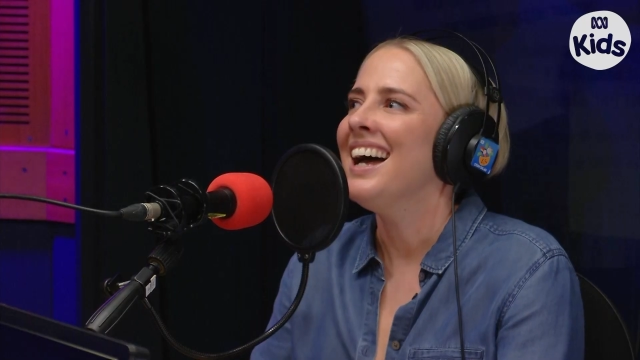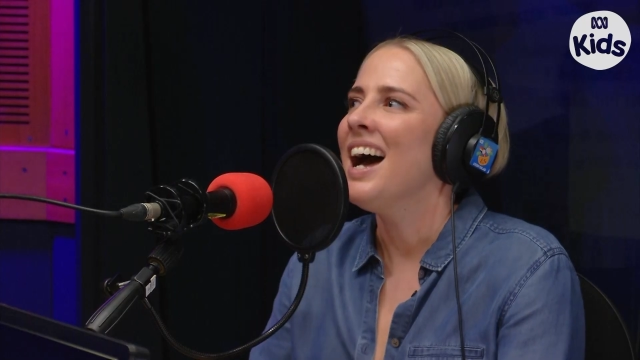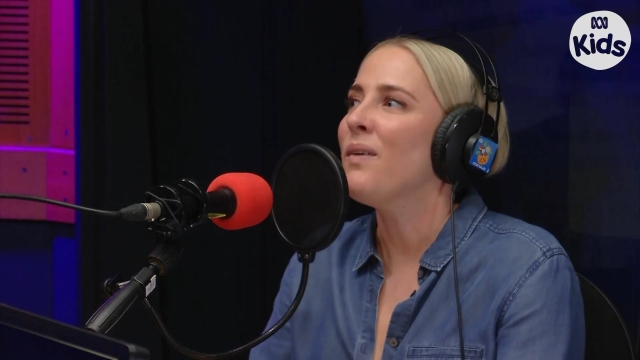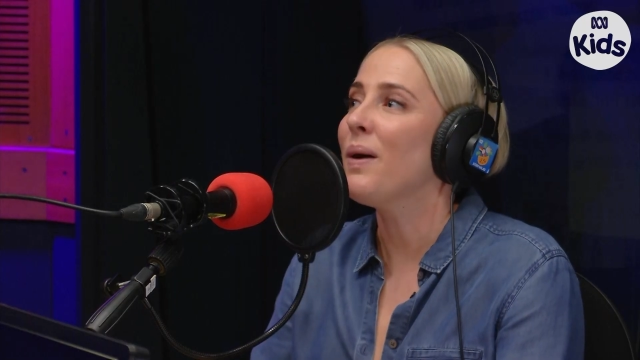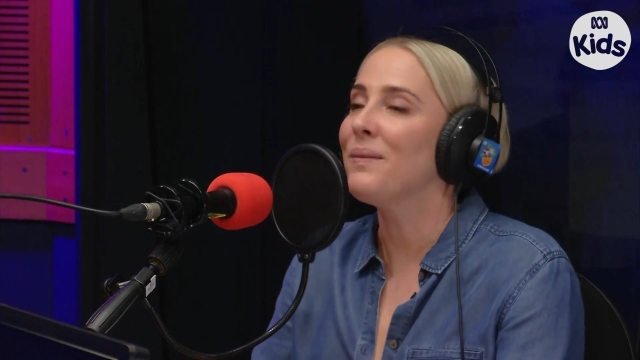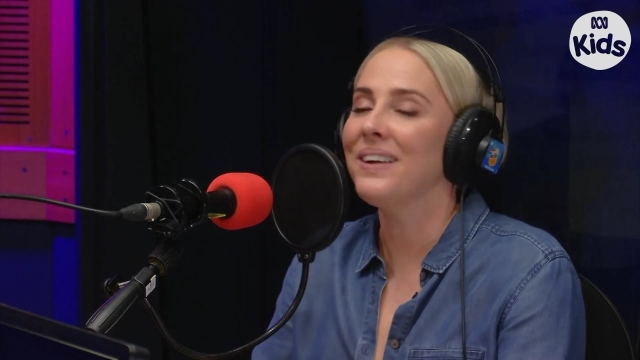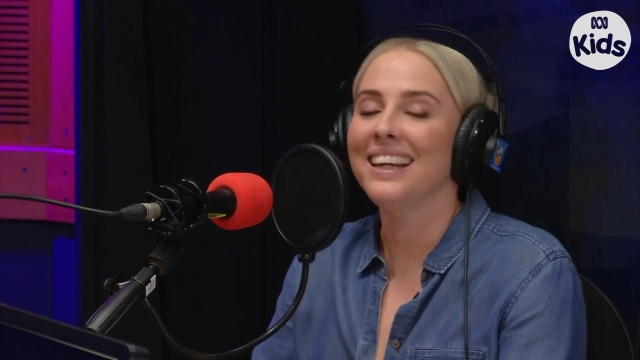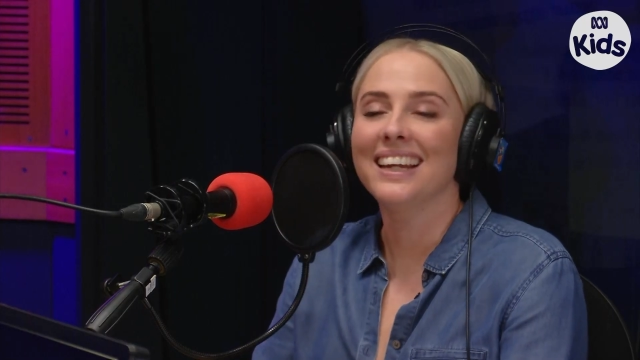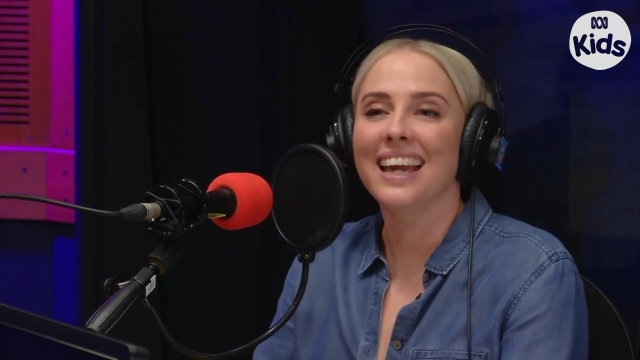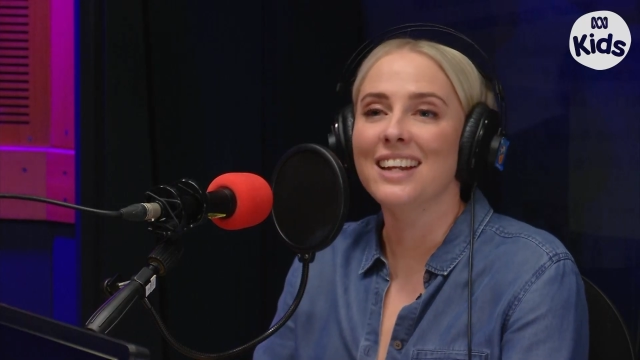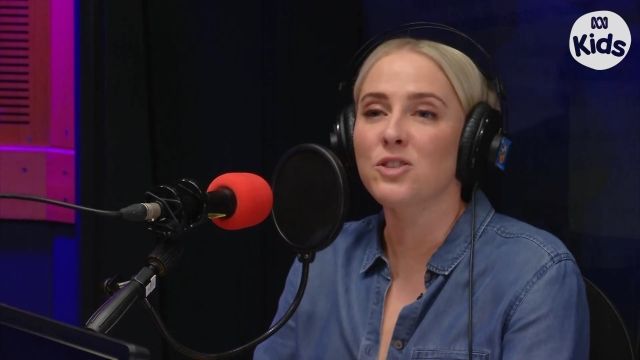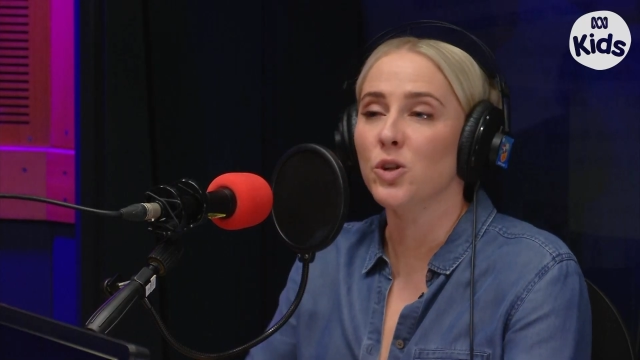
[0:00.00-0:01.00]
when we
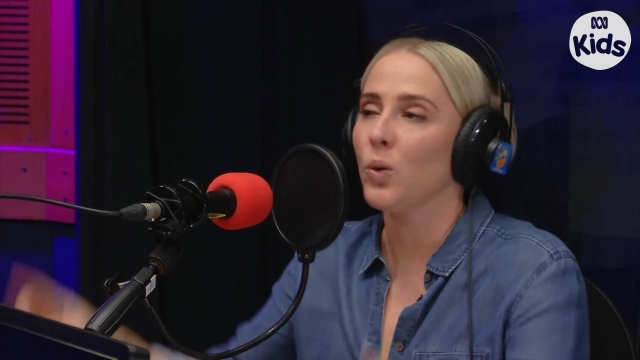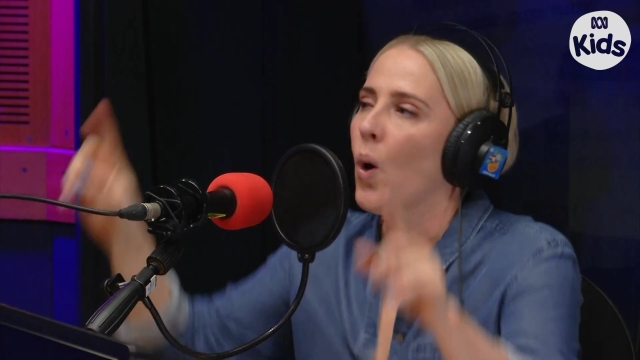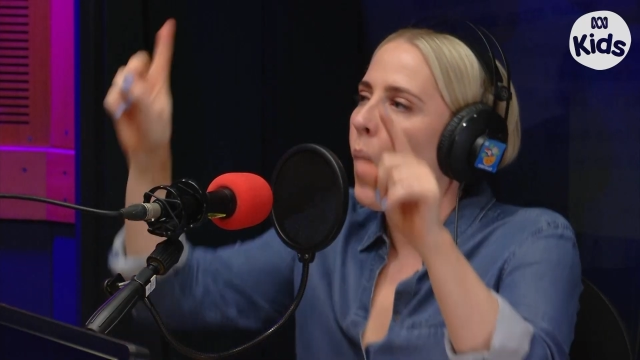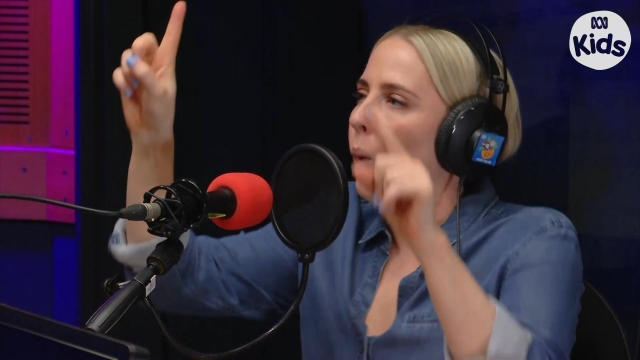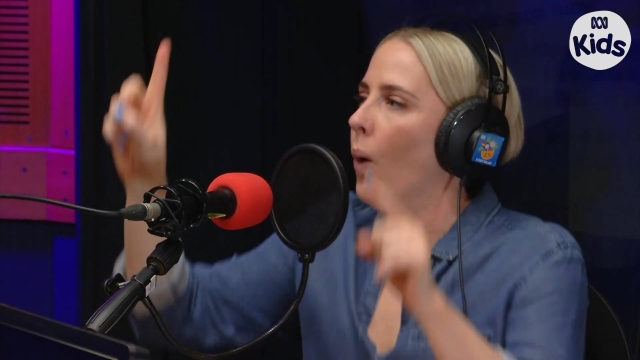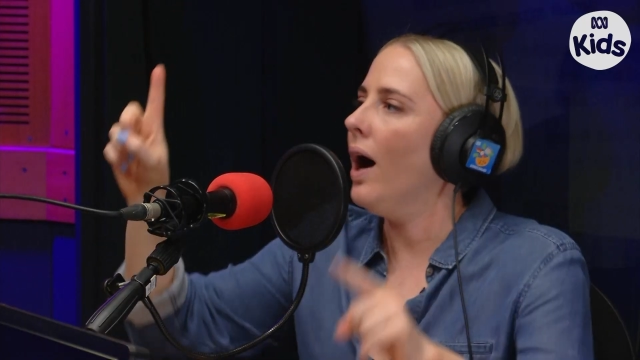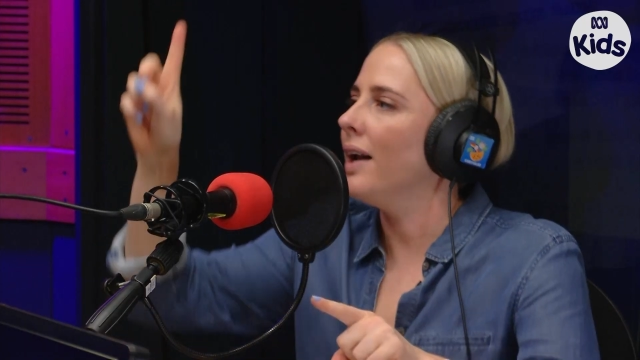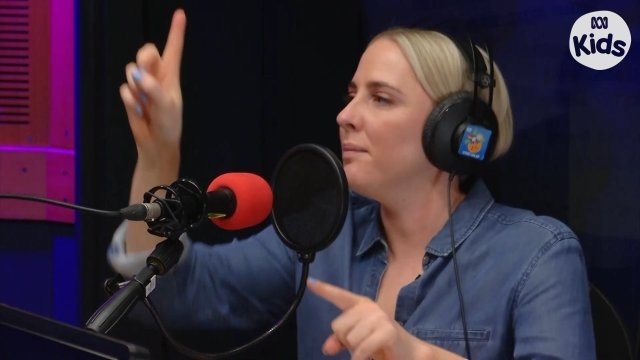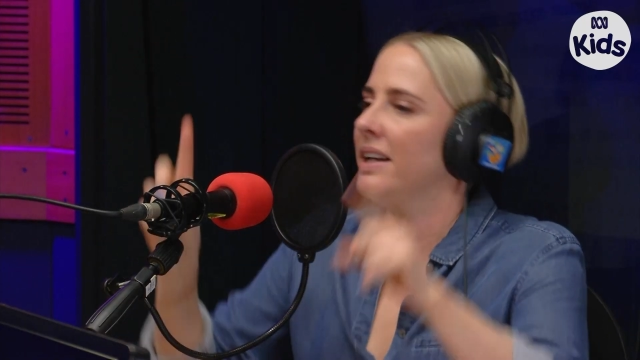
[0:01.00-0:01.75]
get to 1